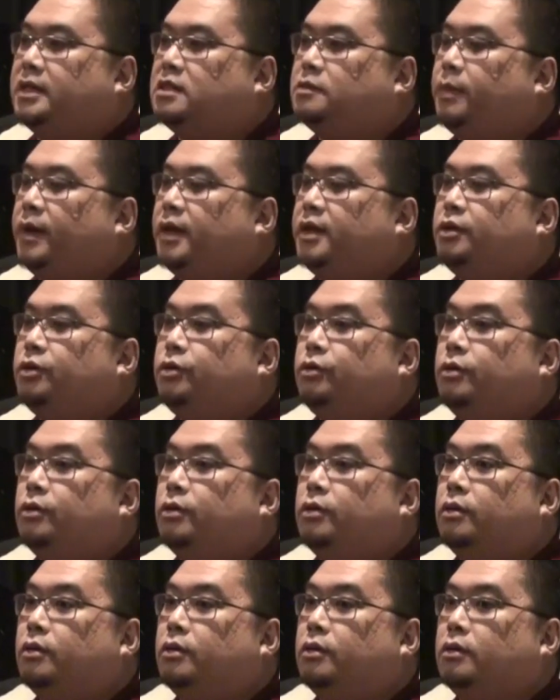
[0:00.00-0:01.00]
it's better
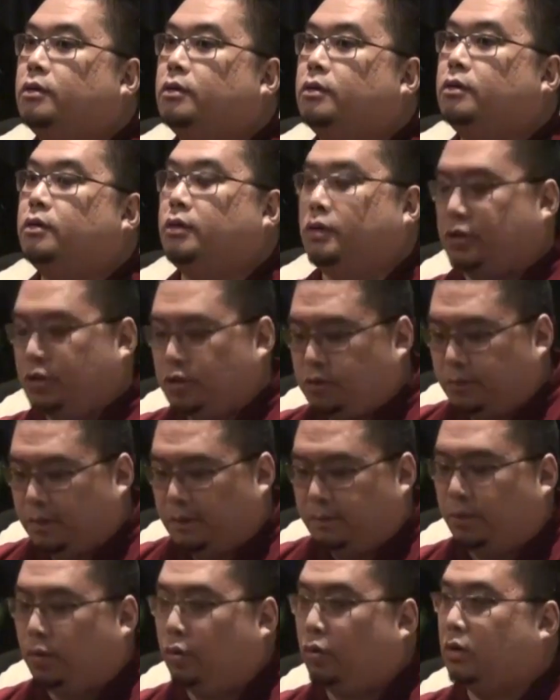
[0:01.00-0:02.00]
to
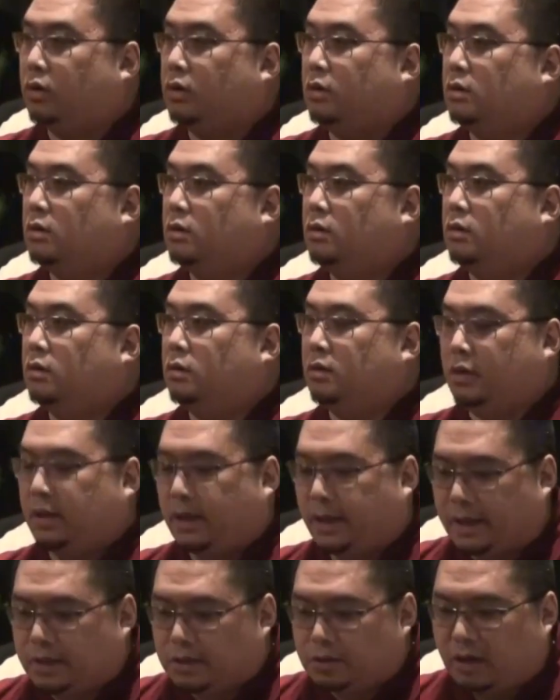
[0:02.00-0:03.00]
be poor
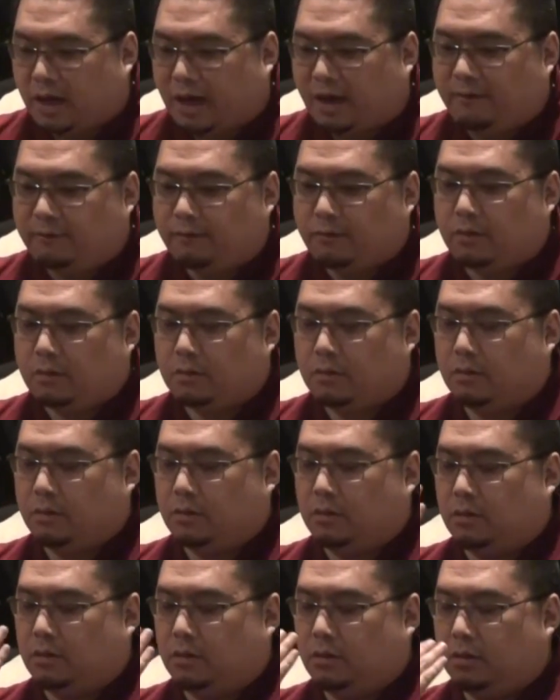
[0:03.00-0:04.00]
and to have
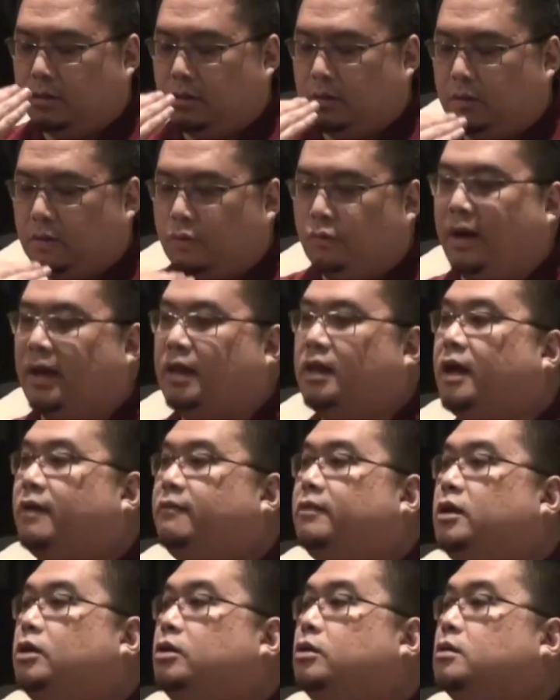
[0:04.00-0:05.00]
right
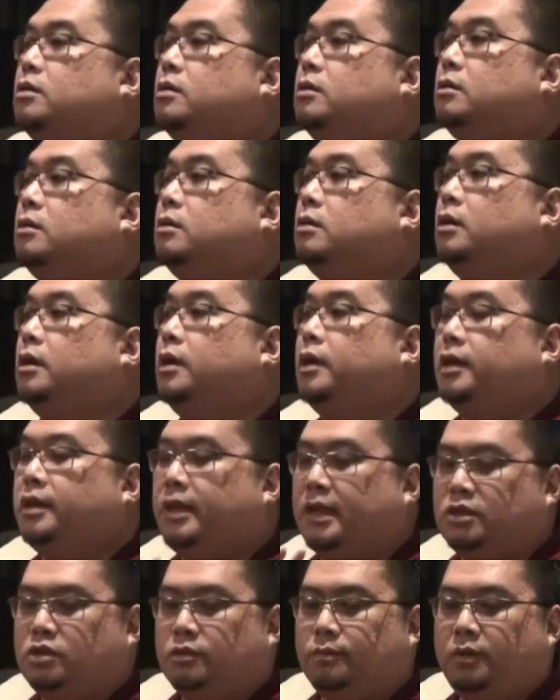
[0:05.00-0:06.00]
livelihood
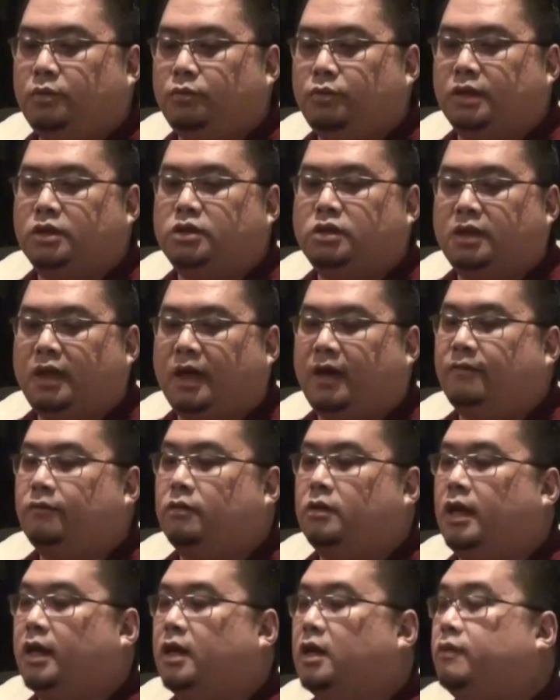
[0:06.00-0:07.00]
than to be rich and
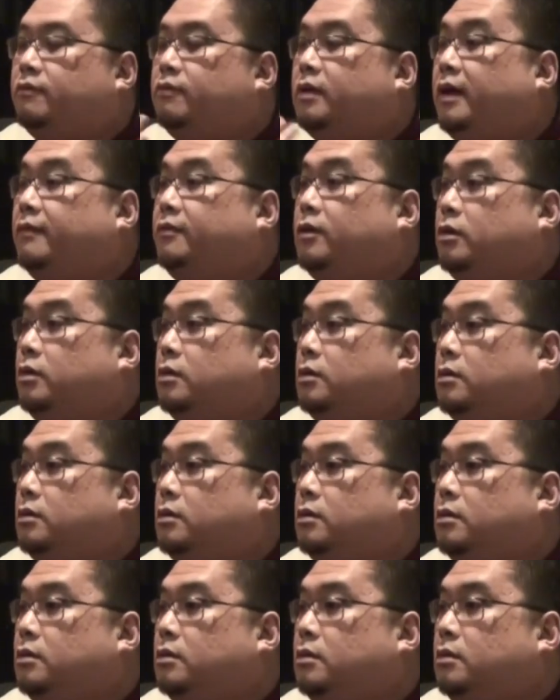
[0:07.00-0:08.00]
have negative
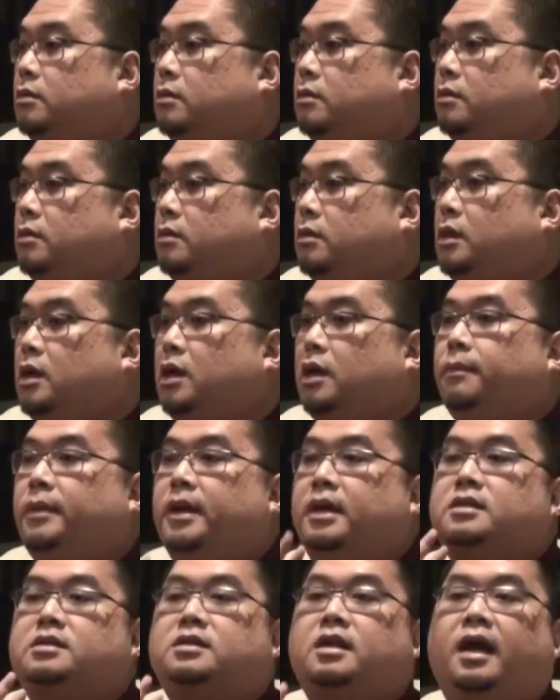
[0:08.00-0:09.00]
livelihood.
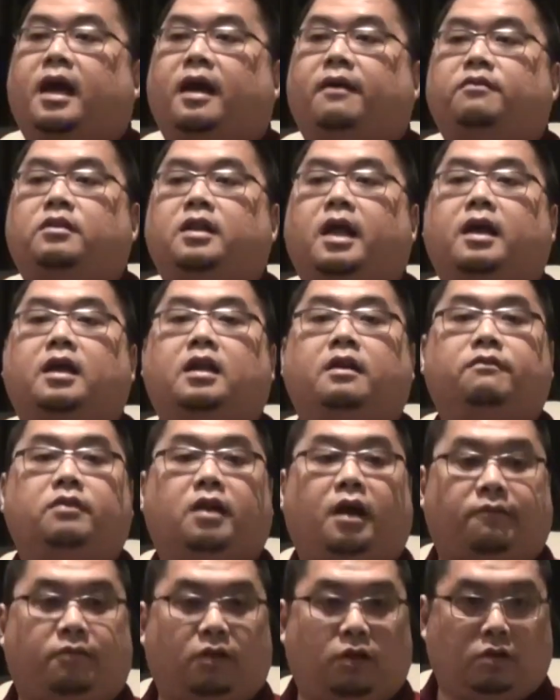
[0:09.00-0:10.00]
Because to have negative
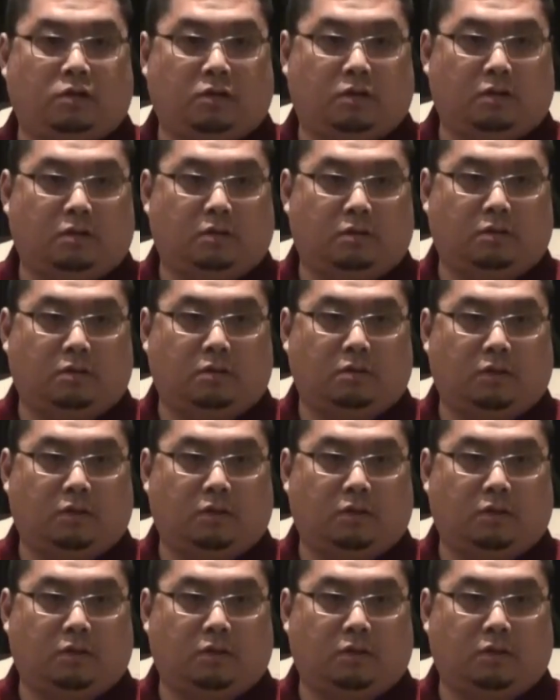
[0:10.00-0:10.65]
livelihood